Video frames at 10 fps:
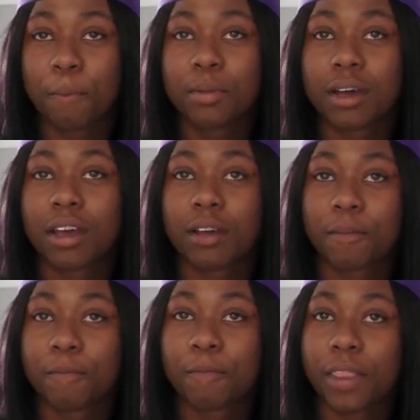but
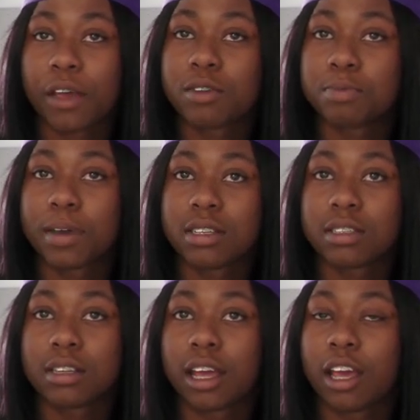they was
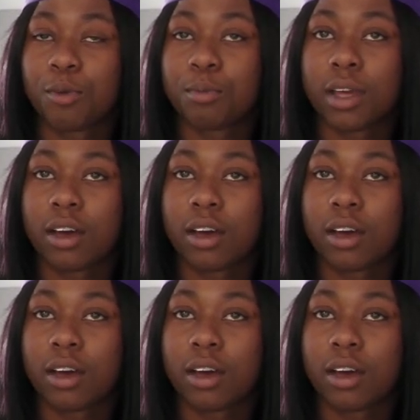patient and helped me